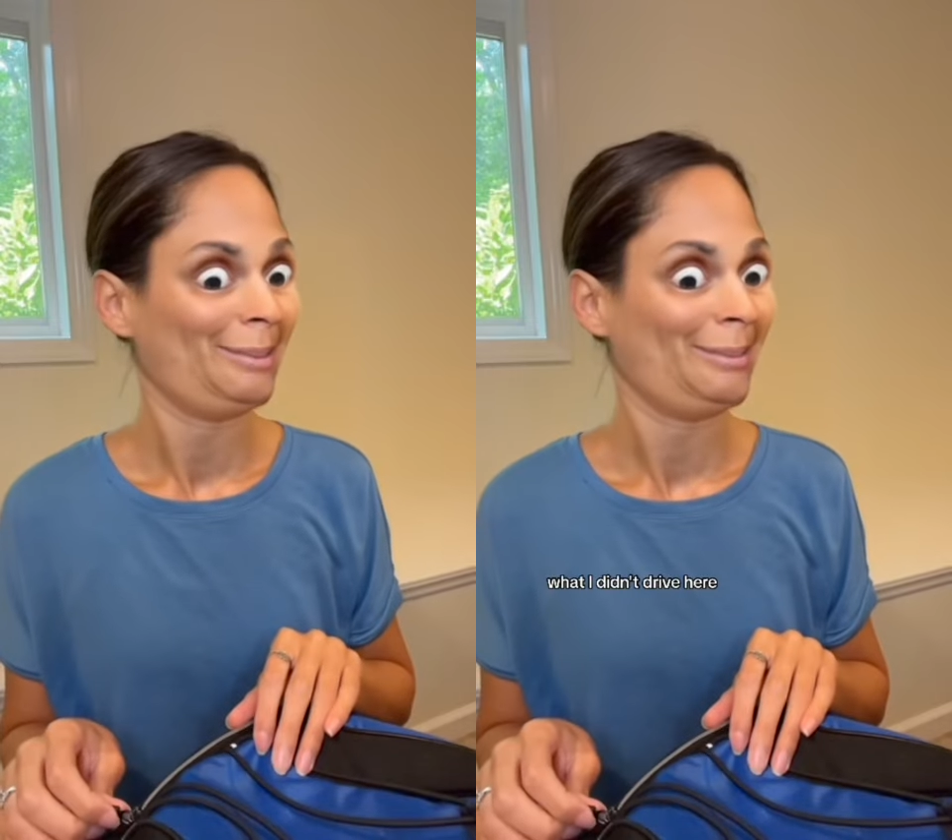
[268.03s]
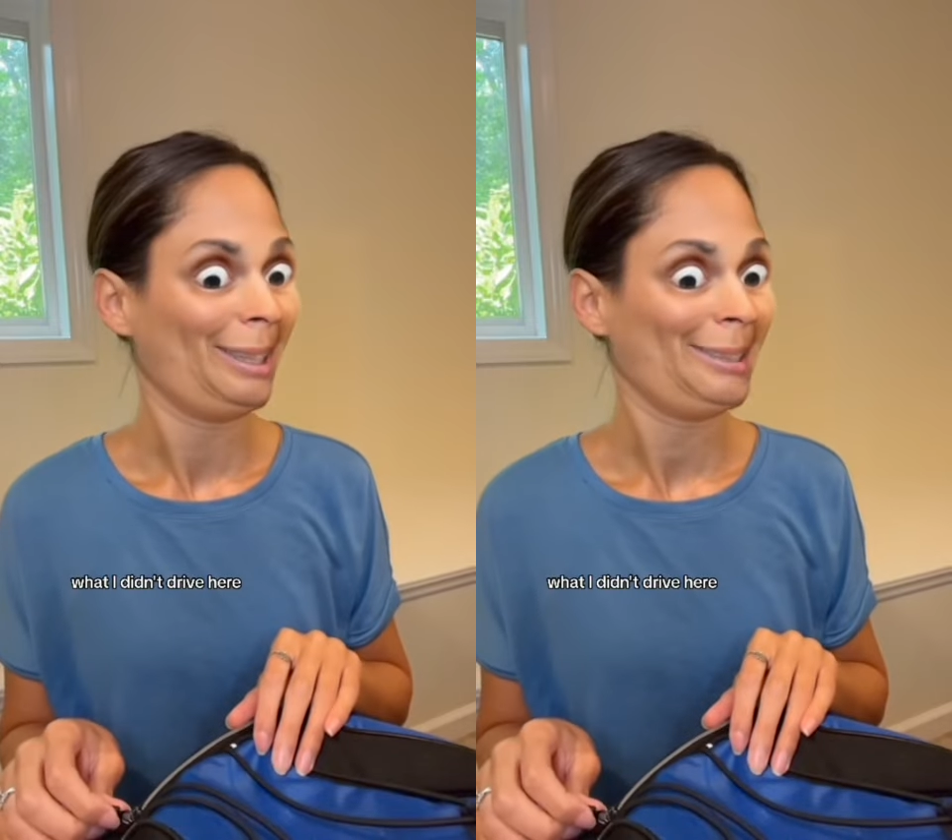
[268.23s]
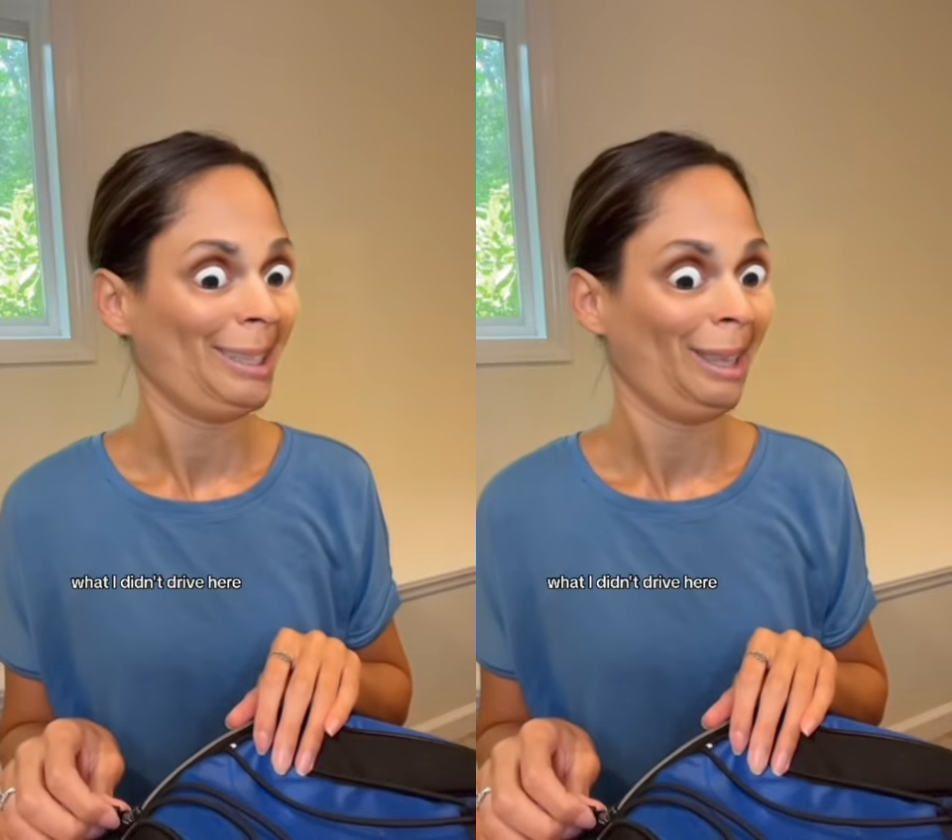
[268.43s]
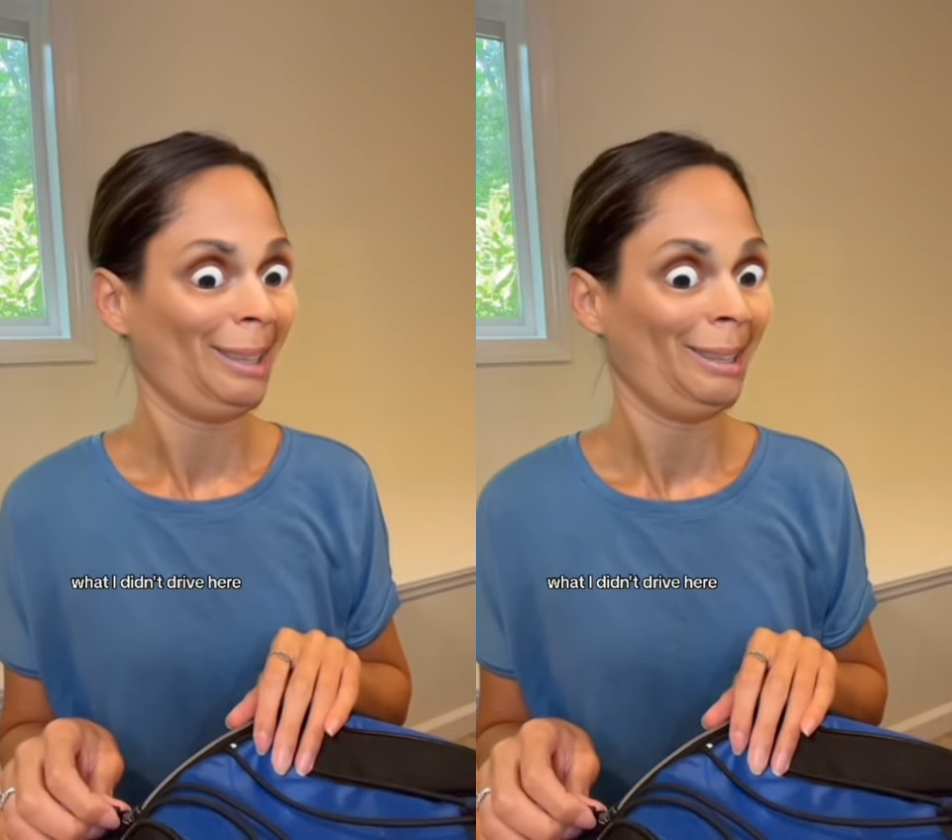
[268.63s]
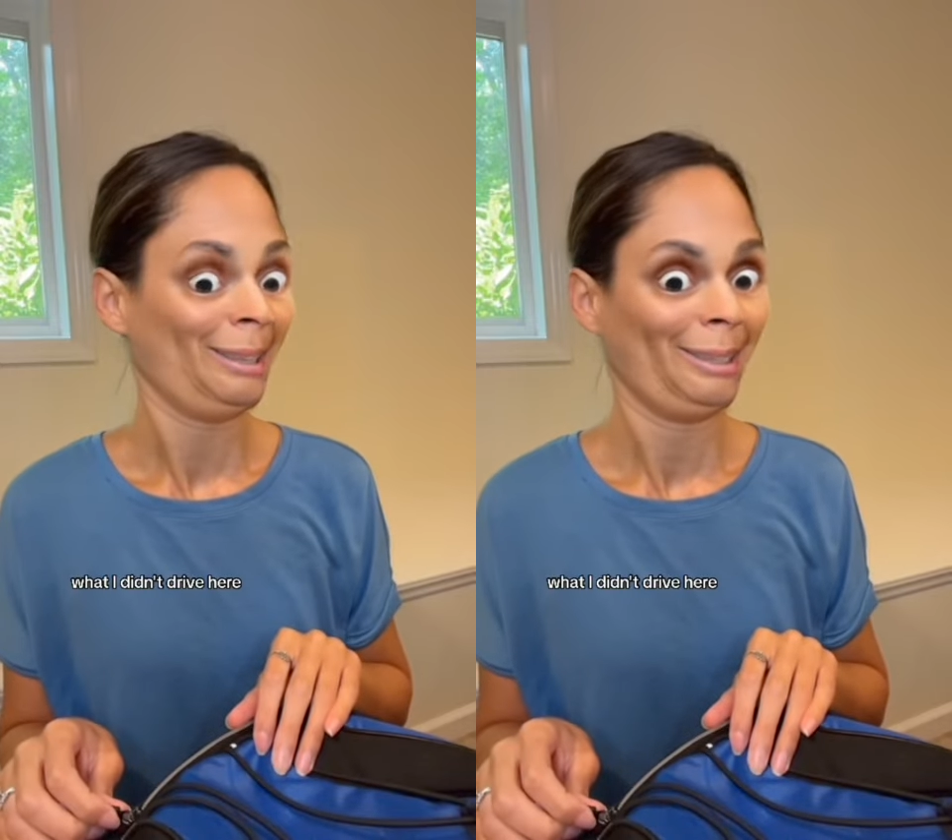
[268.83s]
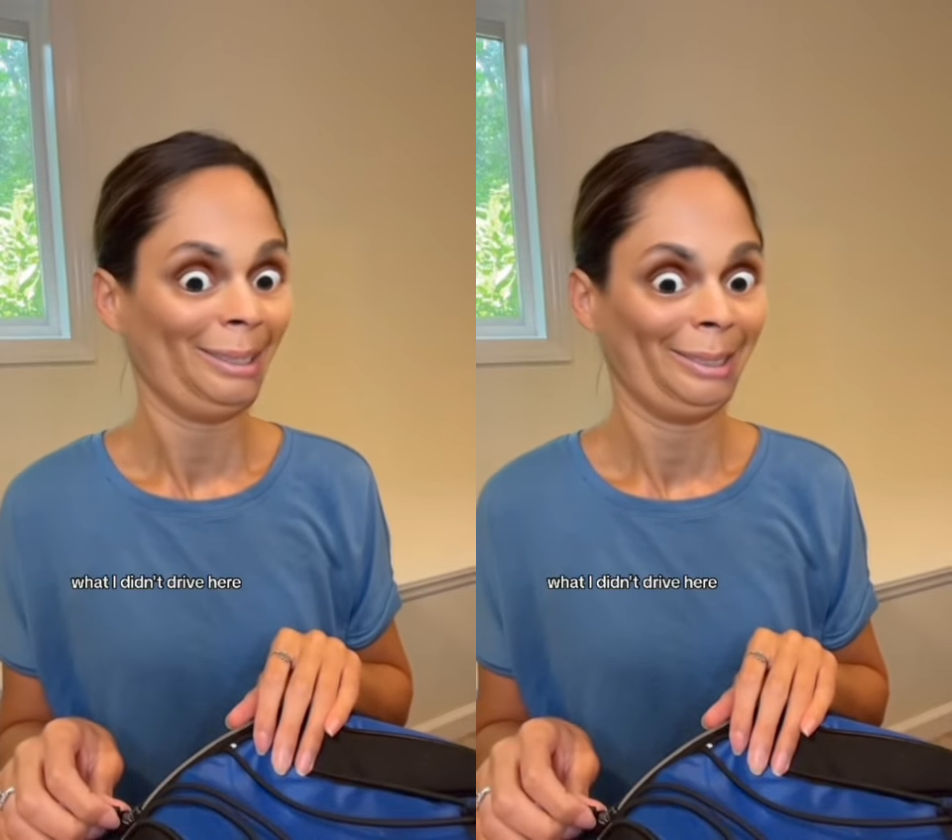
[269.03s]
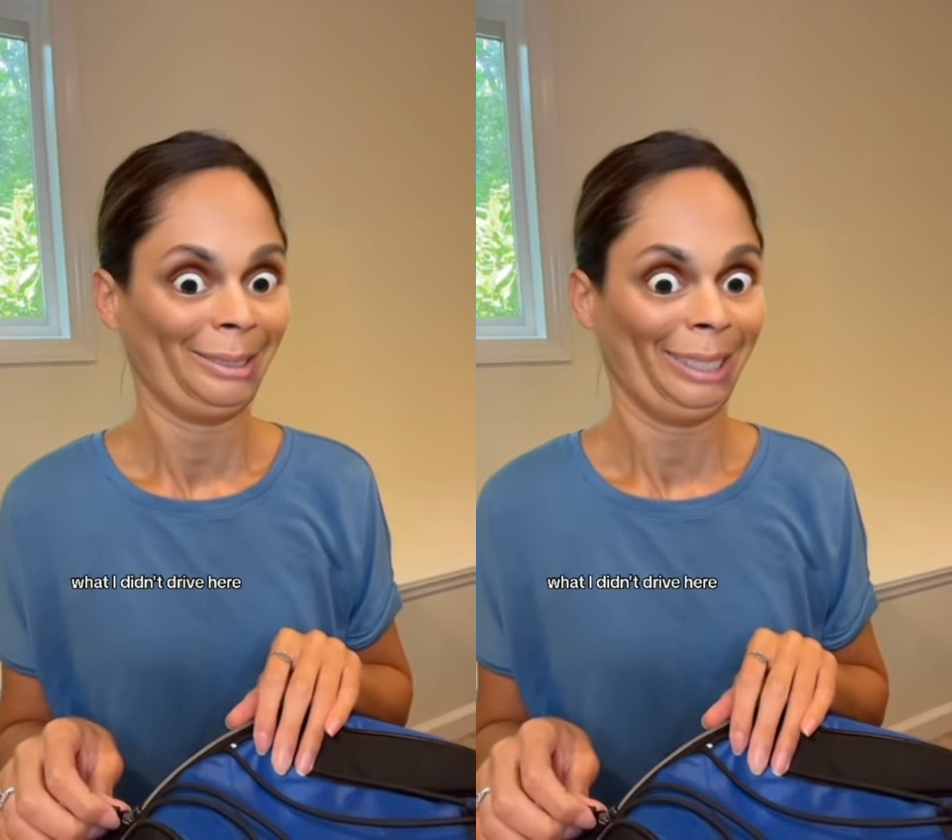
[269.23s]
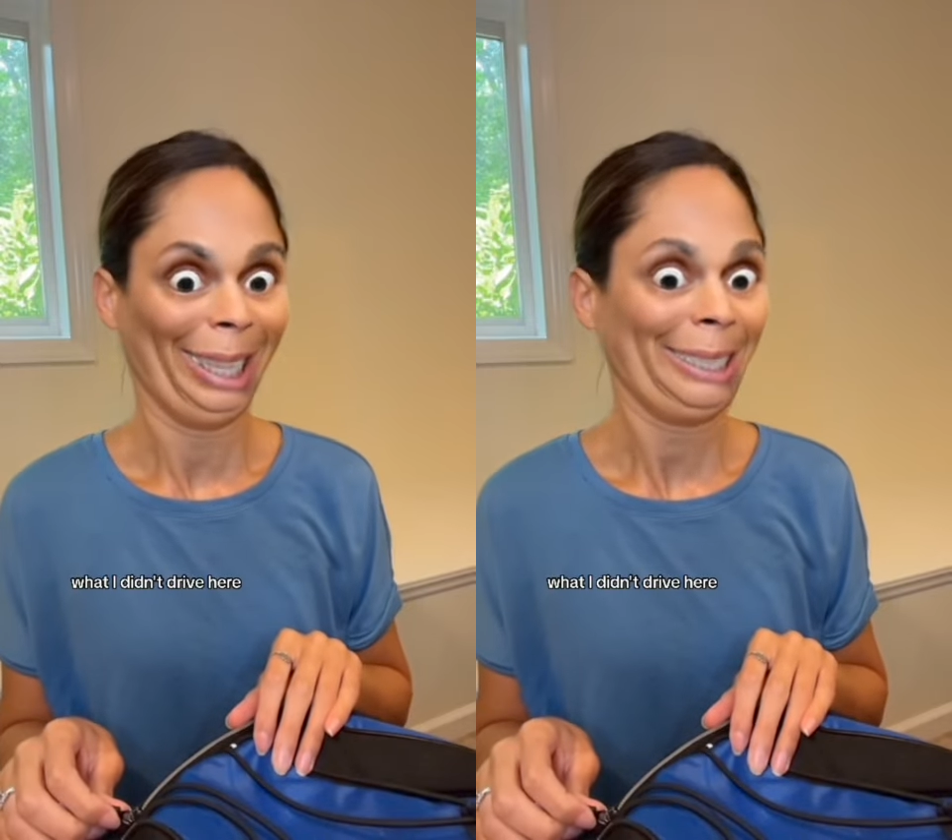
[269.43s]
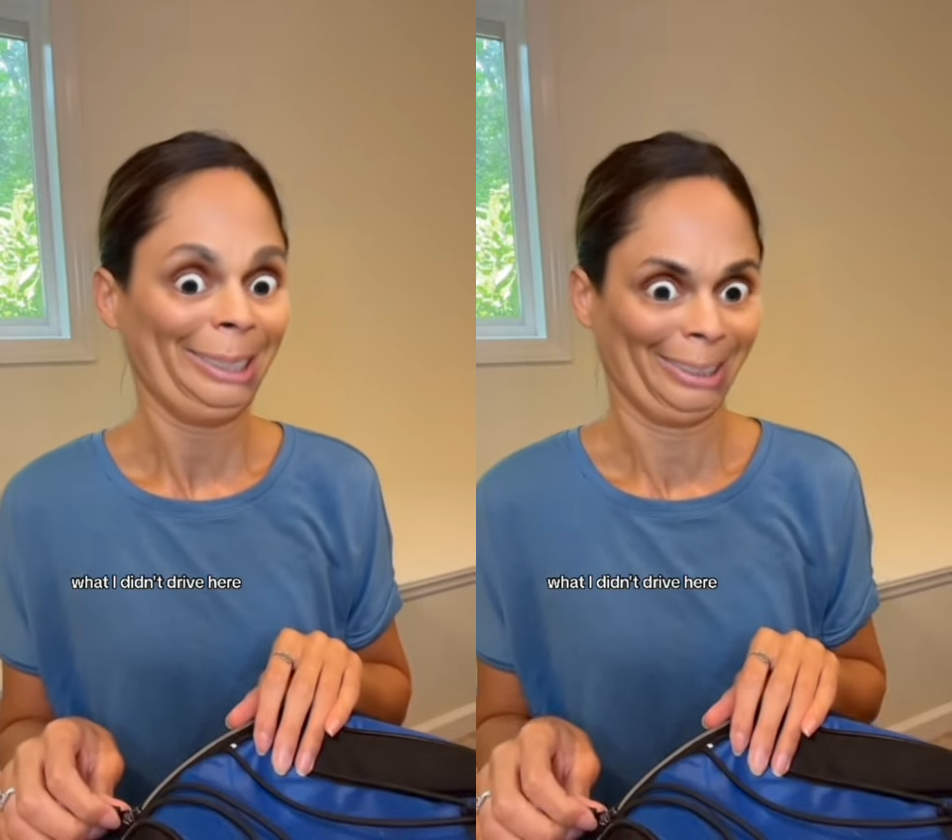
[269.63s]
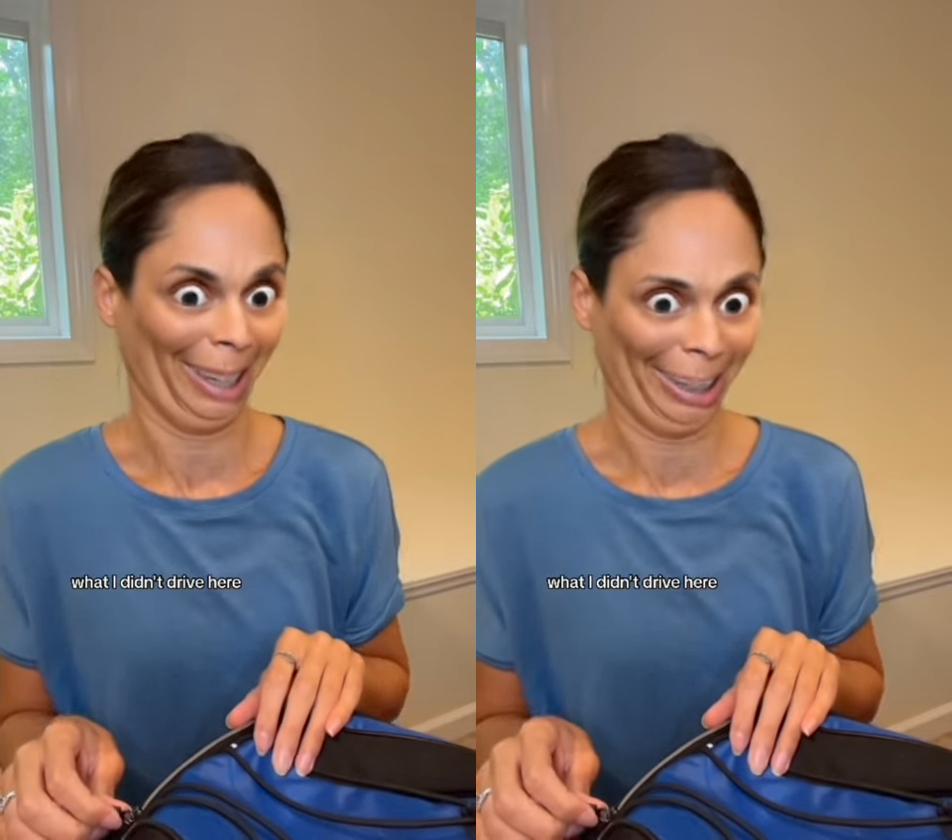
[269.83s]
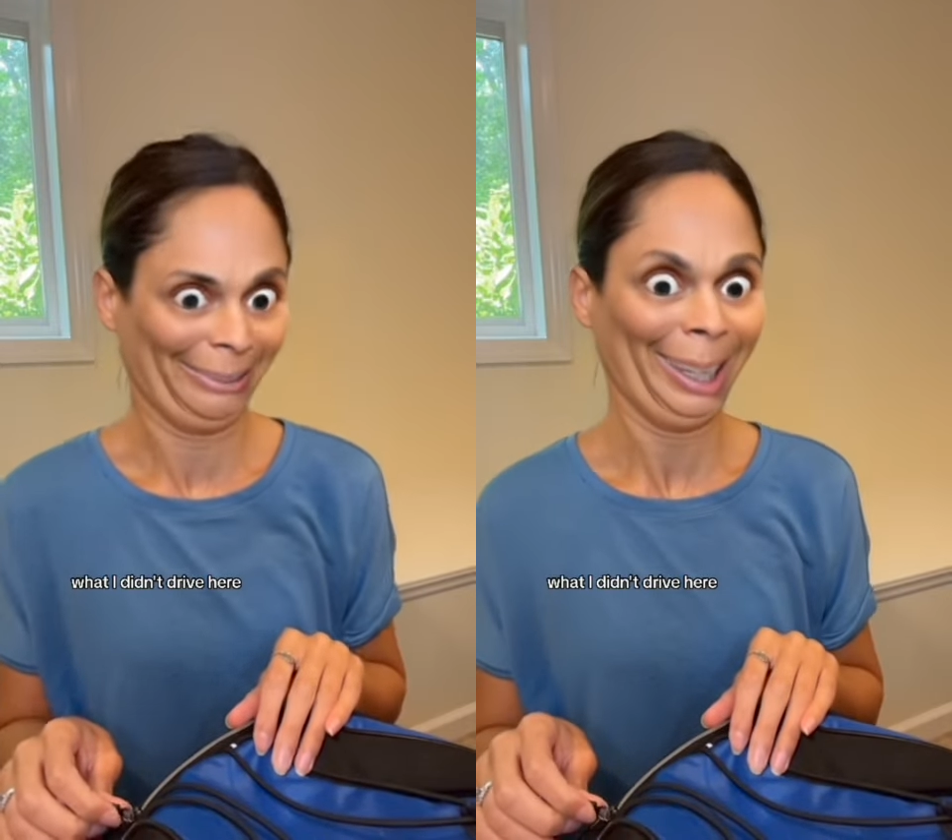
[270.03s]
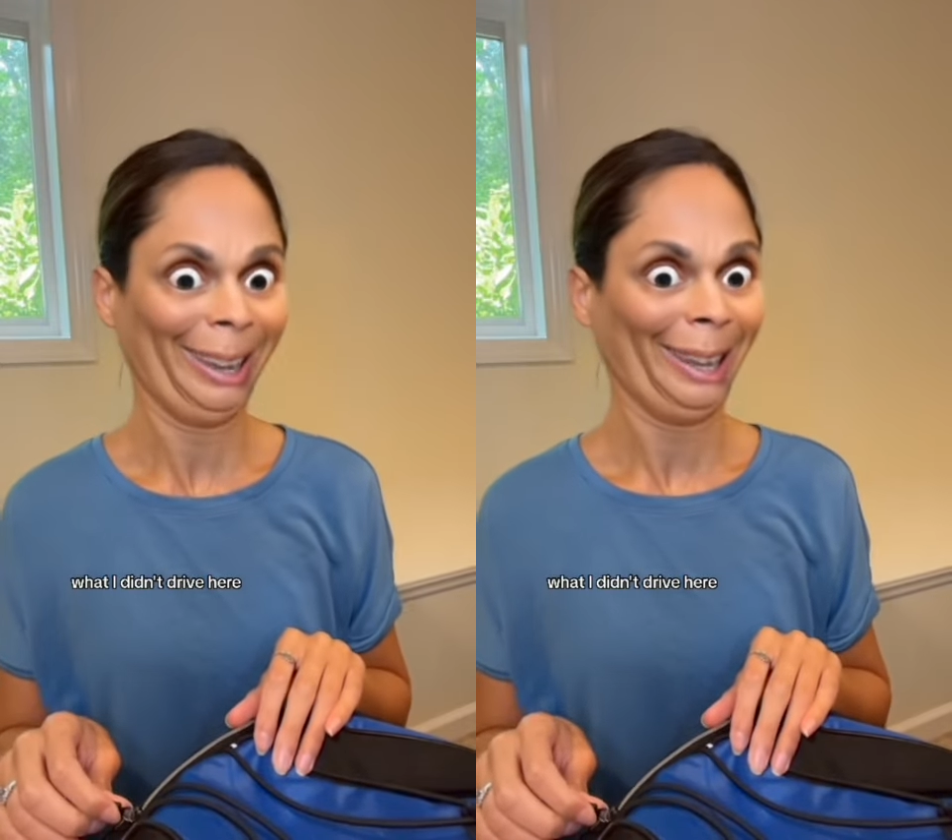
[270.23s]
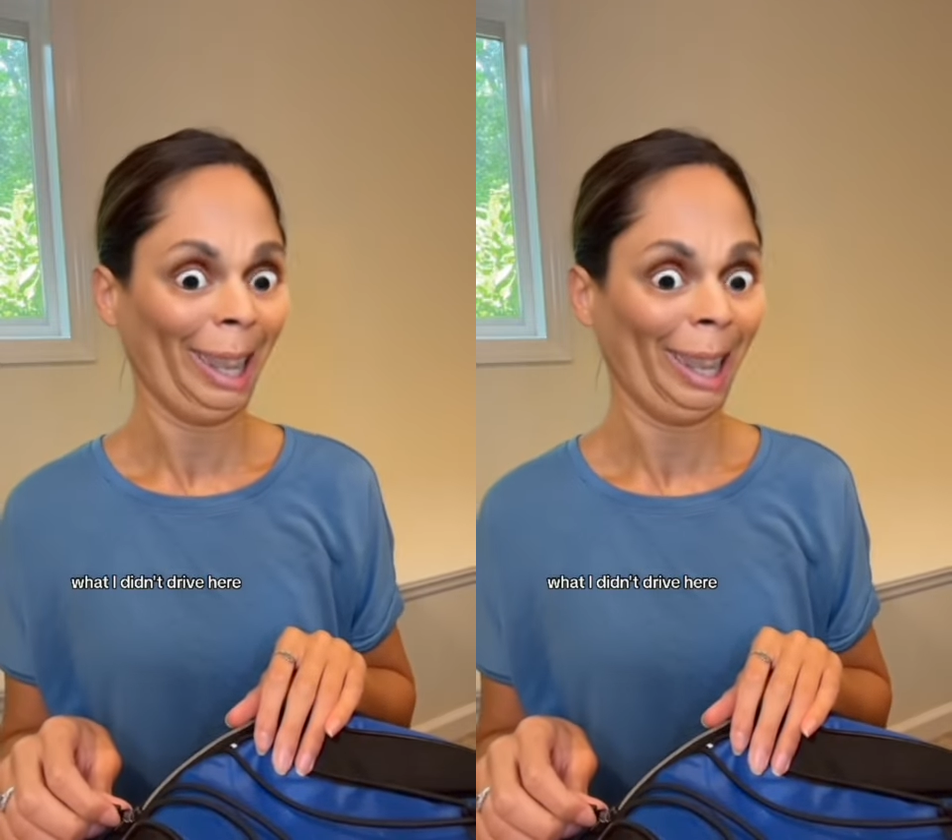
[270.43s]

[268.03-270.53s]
What? I didn't drive here.